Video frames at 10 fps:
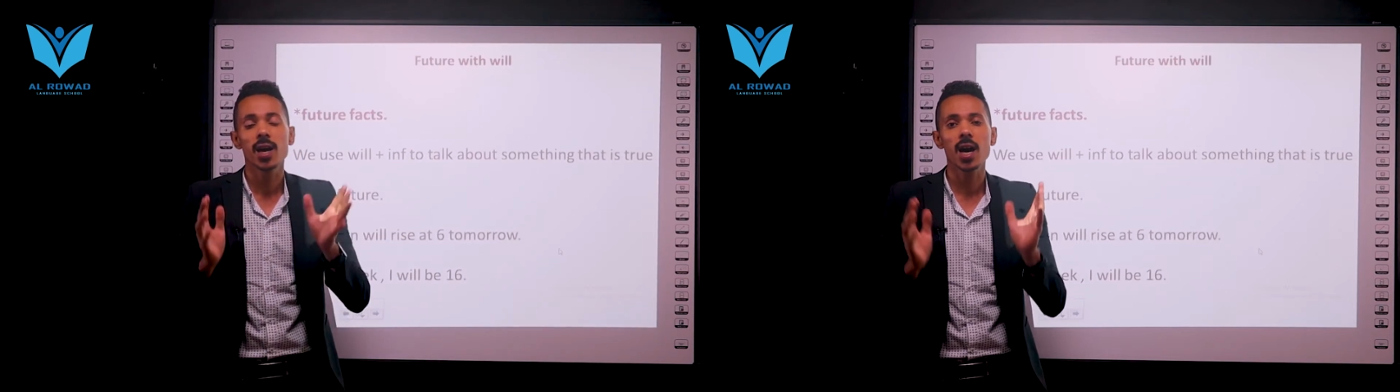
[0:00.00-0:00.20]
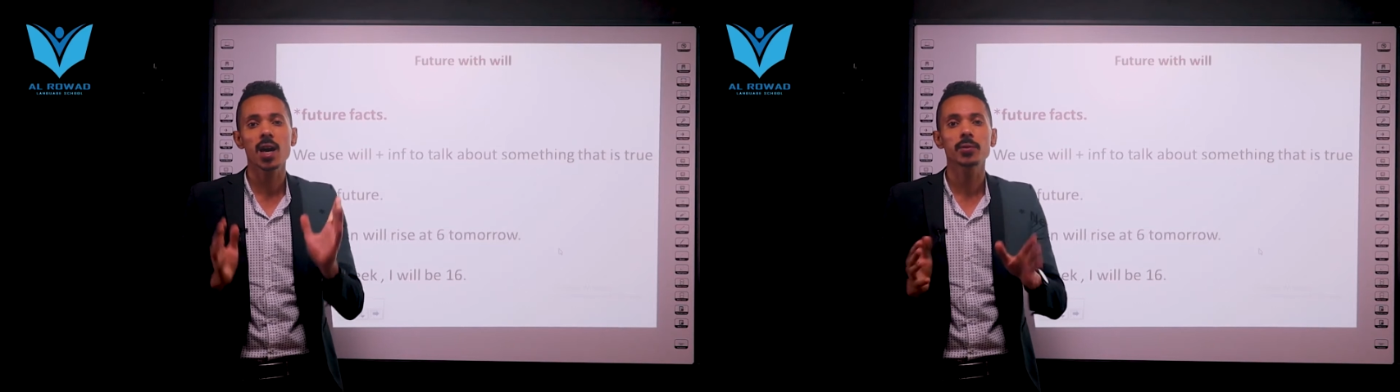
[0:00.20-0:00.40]

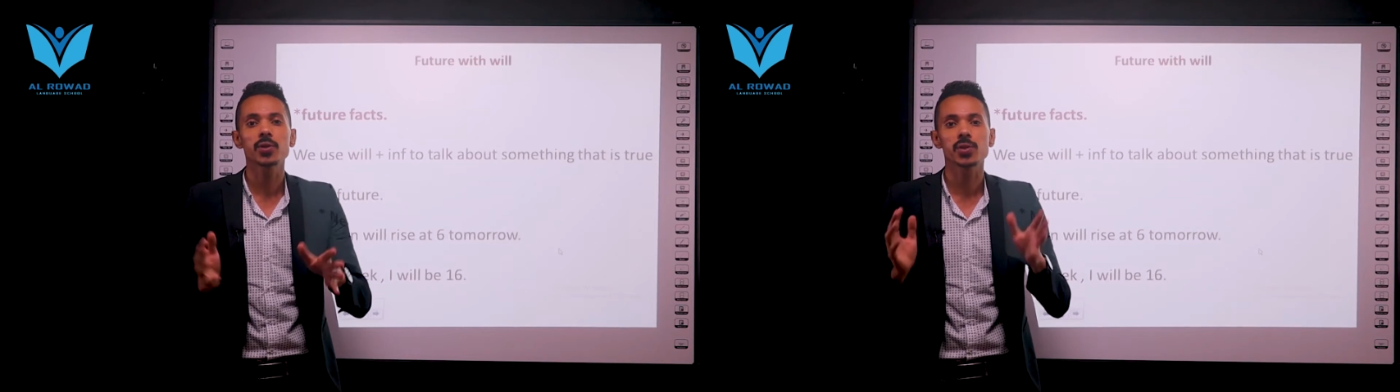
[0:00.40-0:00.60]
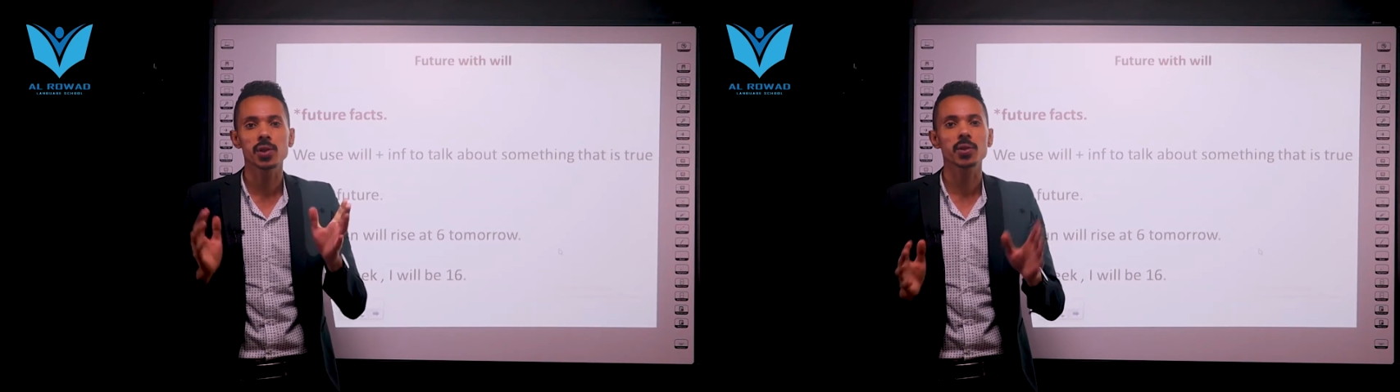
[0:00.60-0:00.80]
how
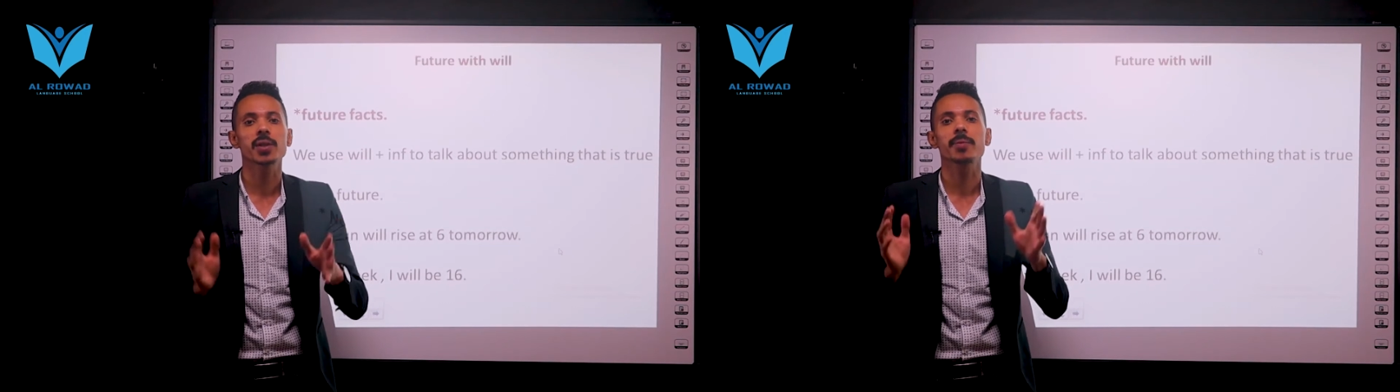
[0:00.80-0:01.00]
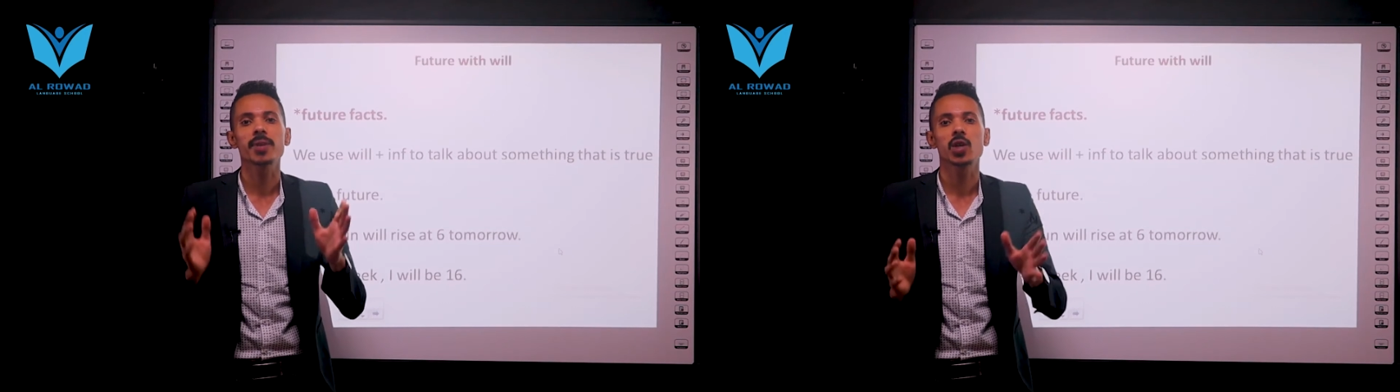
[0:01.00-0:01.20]
to
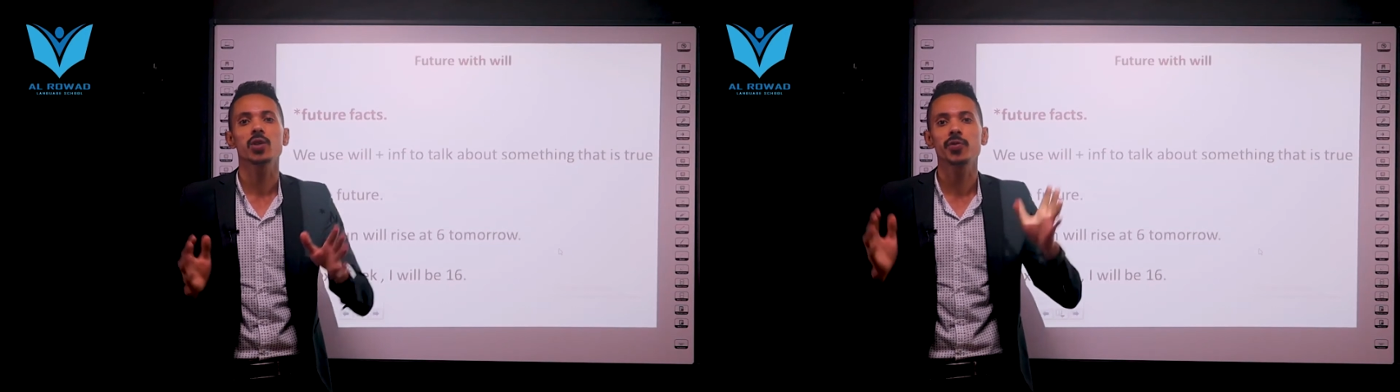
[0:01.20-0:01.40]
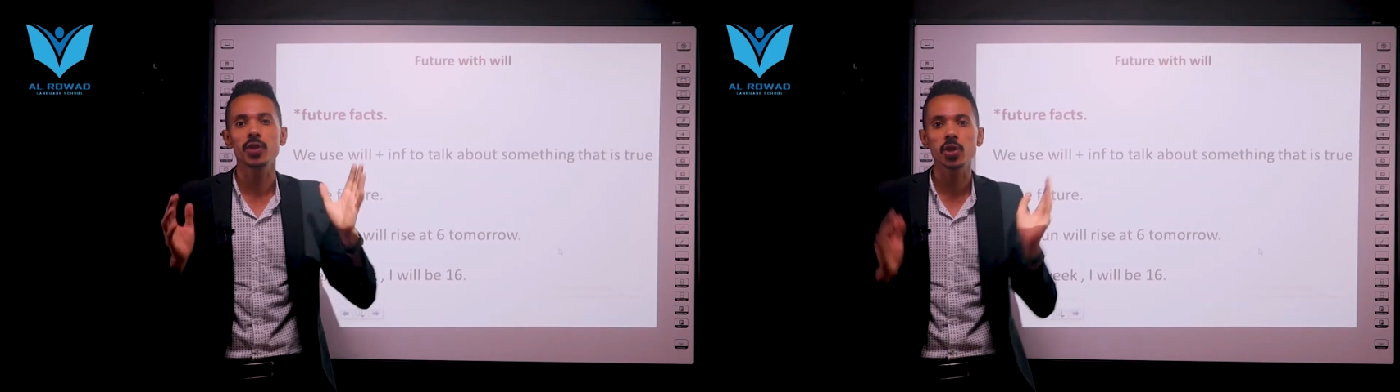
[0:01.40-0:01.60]
talk
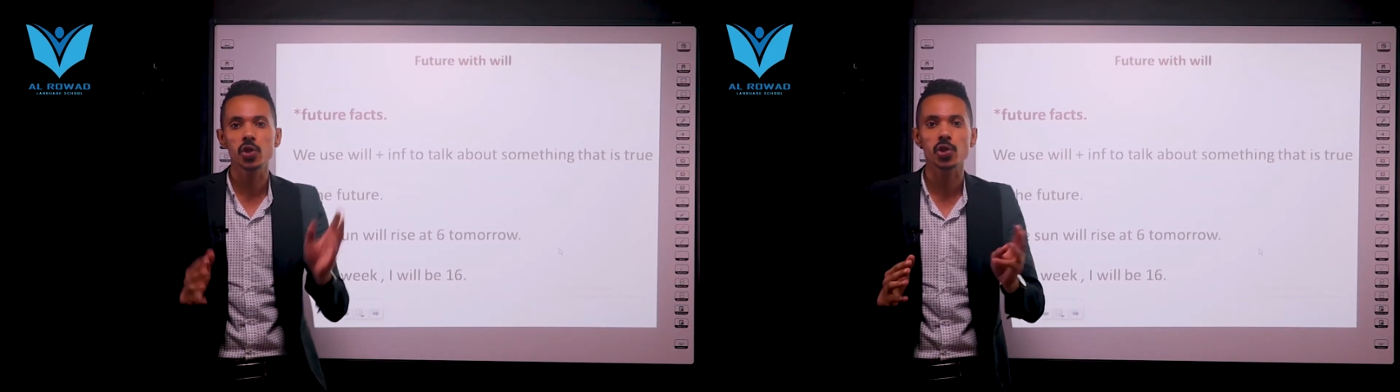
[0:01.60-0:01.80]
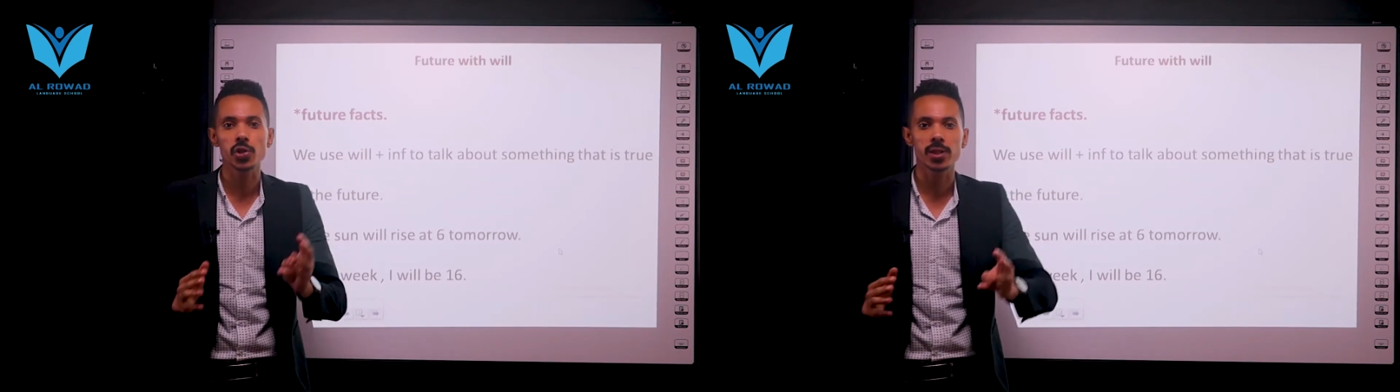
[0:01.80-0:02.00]
about
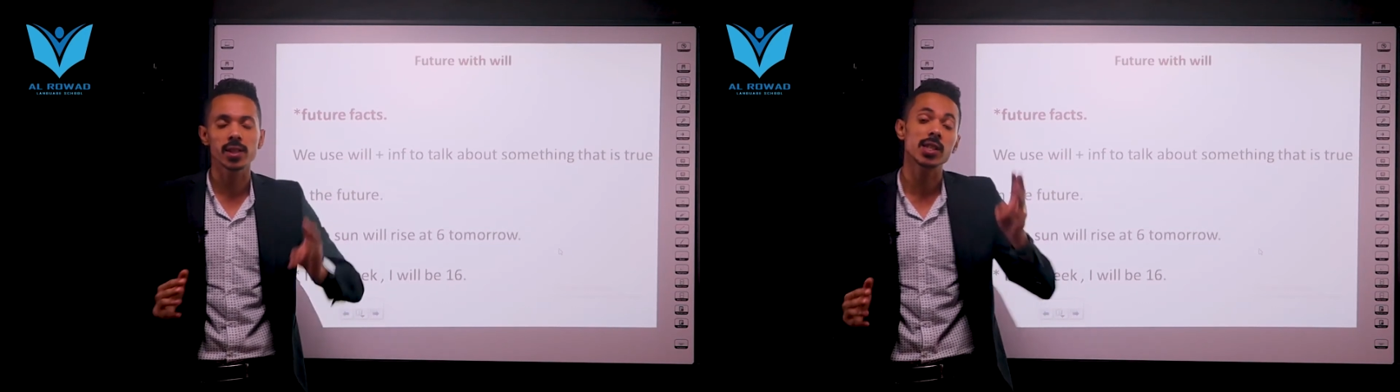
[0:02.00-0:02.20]
future